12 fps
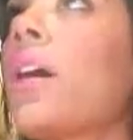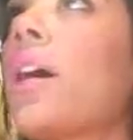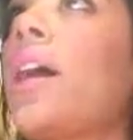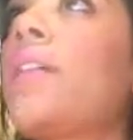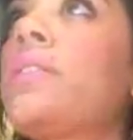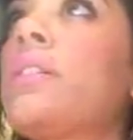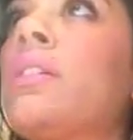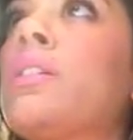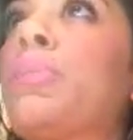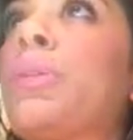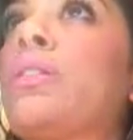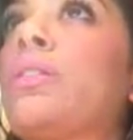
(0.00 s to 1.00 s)
I've seen this
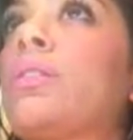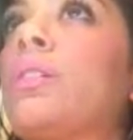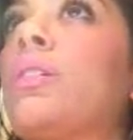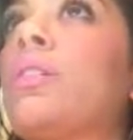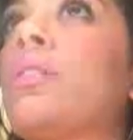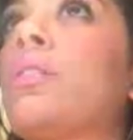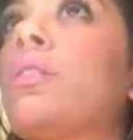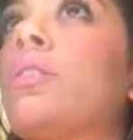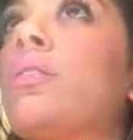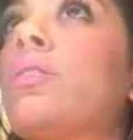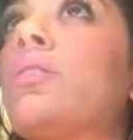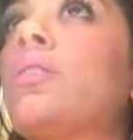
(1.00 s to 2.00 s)
person
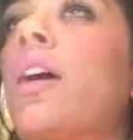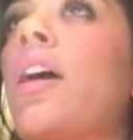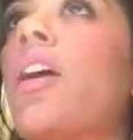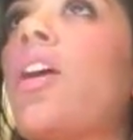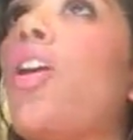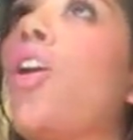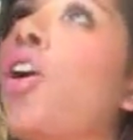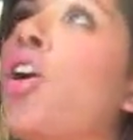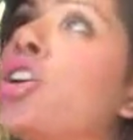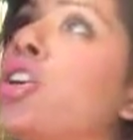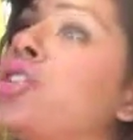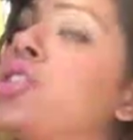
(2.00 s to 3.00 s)
say, oh,
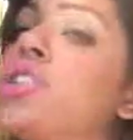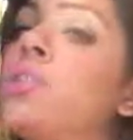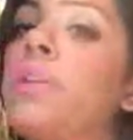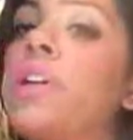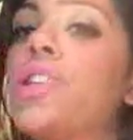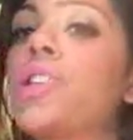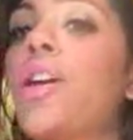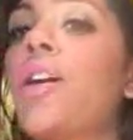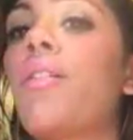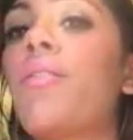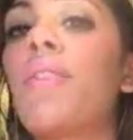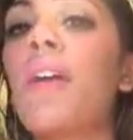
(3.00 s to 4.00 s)
you're just a bunch
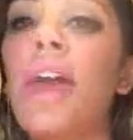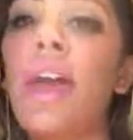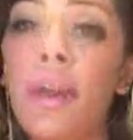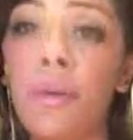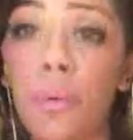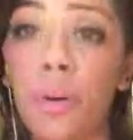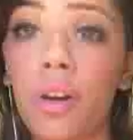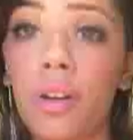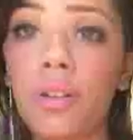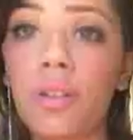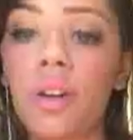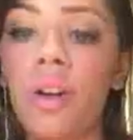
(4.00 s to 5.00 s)
of
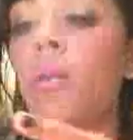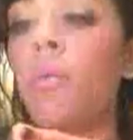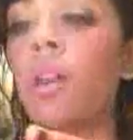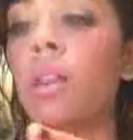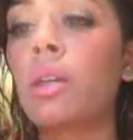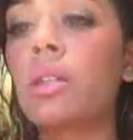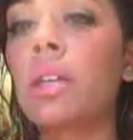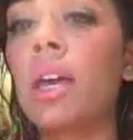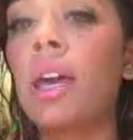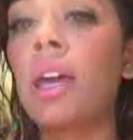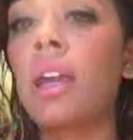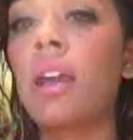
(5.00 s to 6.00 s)
N-words. Or when this
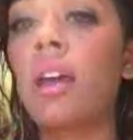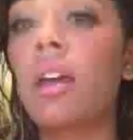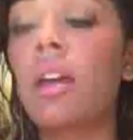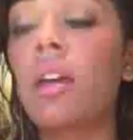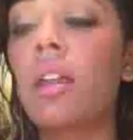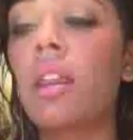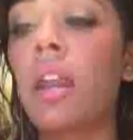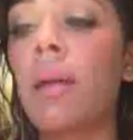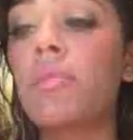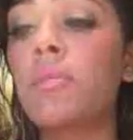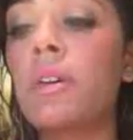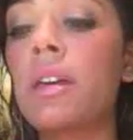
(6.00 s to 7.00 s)
kid that
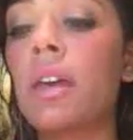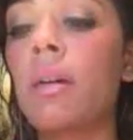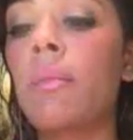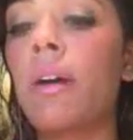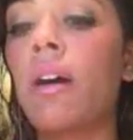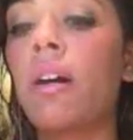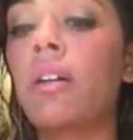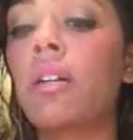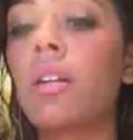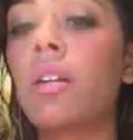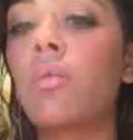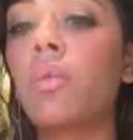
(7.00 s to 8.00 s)
I'm speaking about
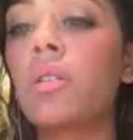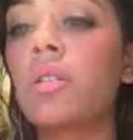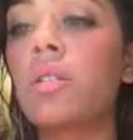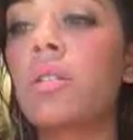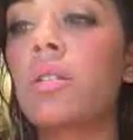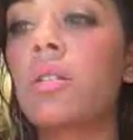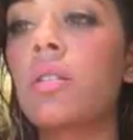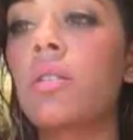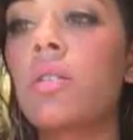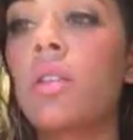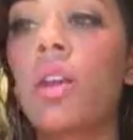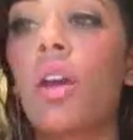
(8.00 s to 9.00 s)
was,
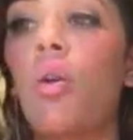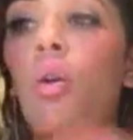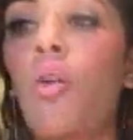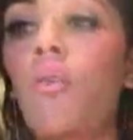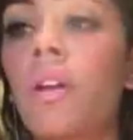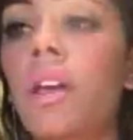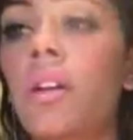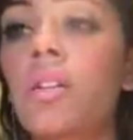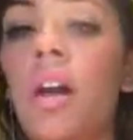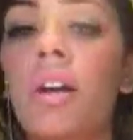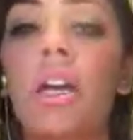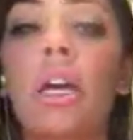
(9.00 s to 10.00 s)
over here
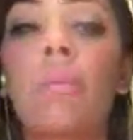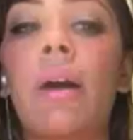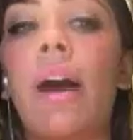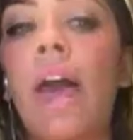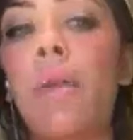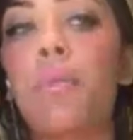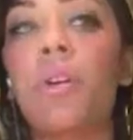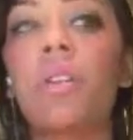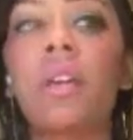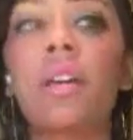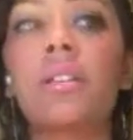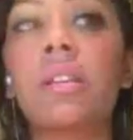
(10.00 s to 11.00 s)
talking about N-word
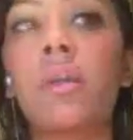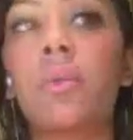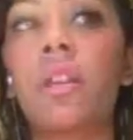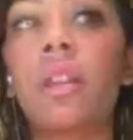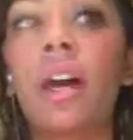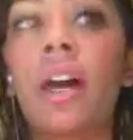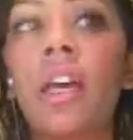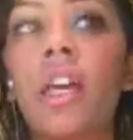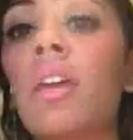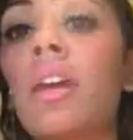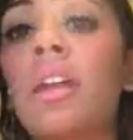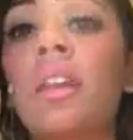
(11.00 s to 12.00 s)
this, N-word that,
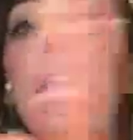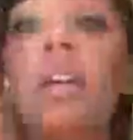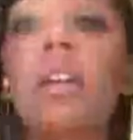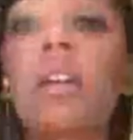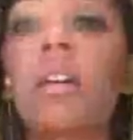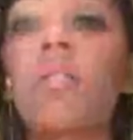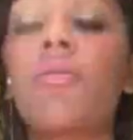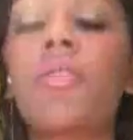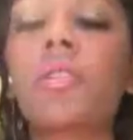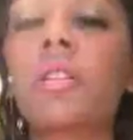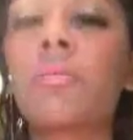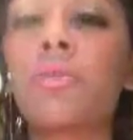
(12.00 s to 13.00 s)
he can then, for
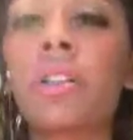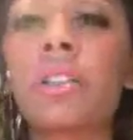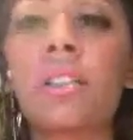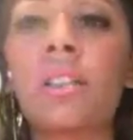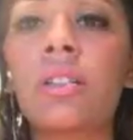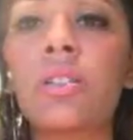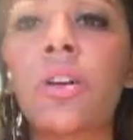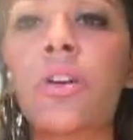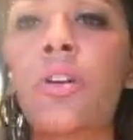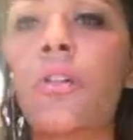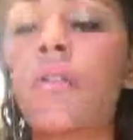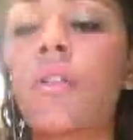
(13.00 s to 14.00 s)
some reason, turn
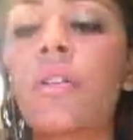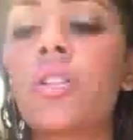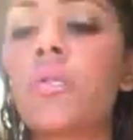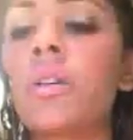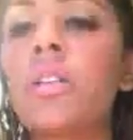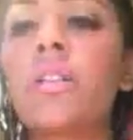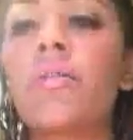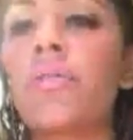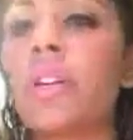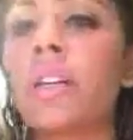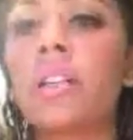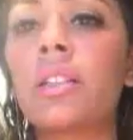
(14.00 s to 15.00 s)
over to a
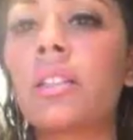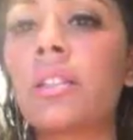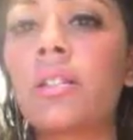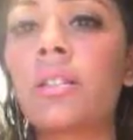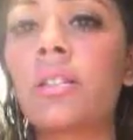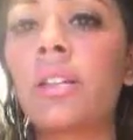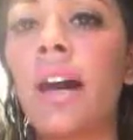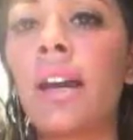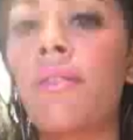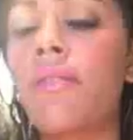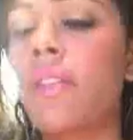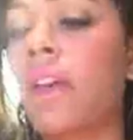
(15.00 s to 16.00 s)
different side
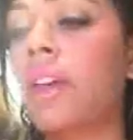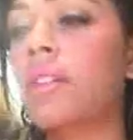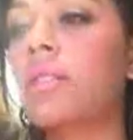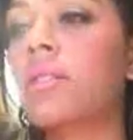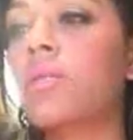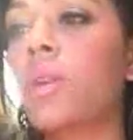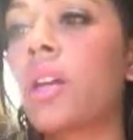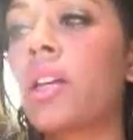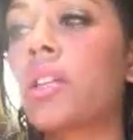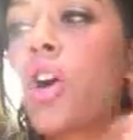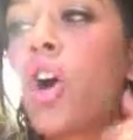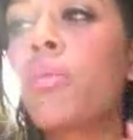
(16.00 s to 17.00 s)
of things when
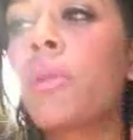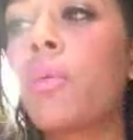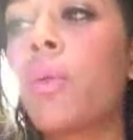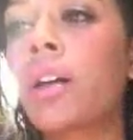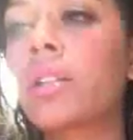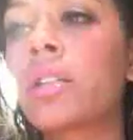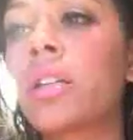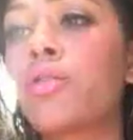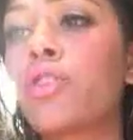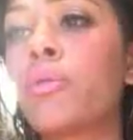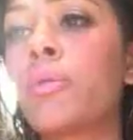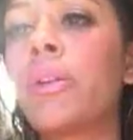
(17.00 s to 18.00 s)
his homie walks in the
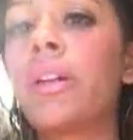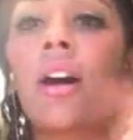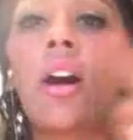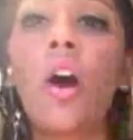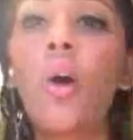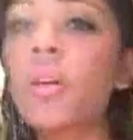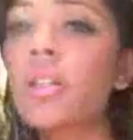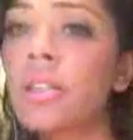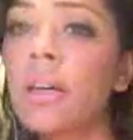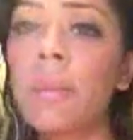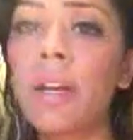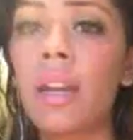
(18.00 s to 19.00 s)
room and be like, oh, what's
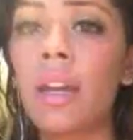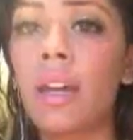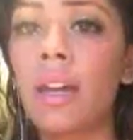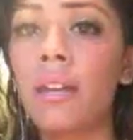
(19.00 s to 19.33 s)
up, my nigga?